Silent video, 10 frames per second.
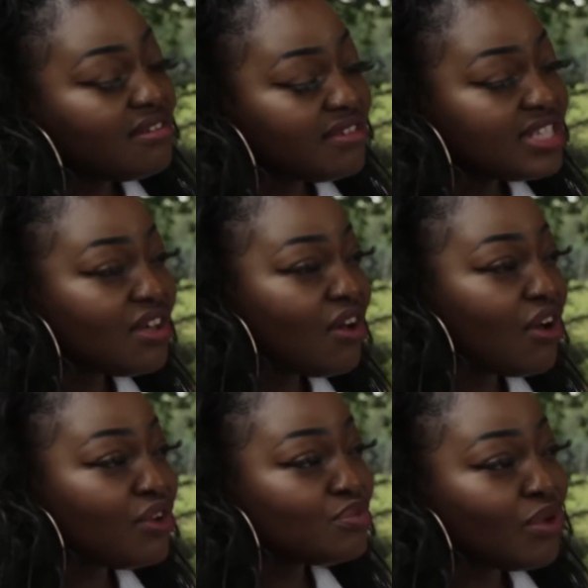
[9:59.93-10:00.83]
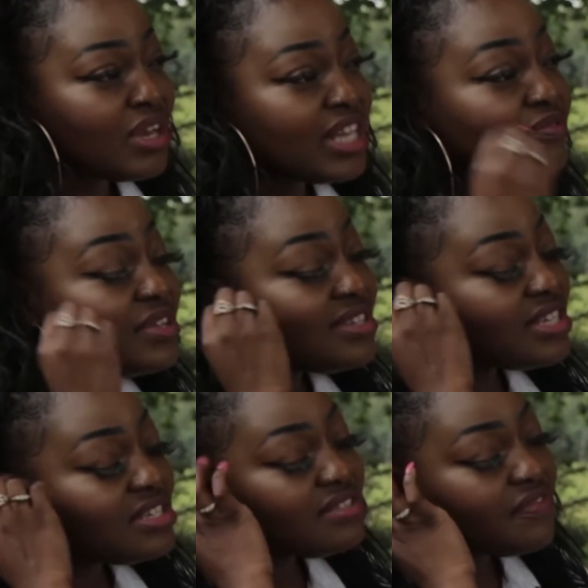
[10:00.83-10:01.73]
it's a hard one. I
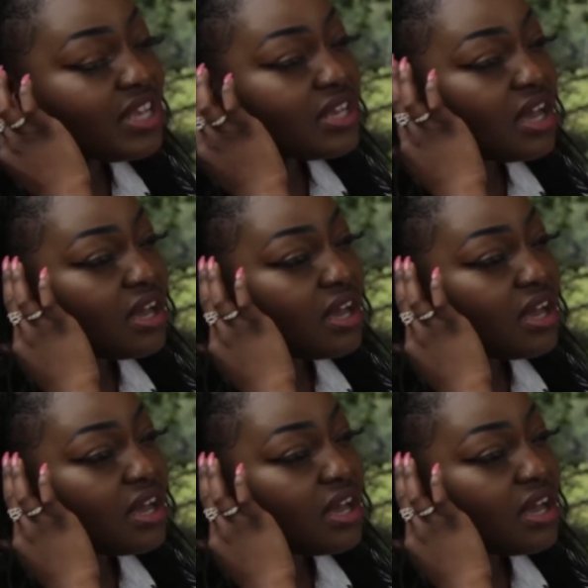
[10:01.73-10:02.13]
just think,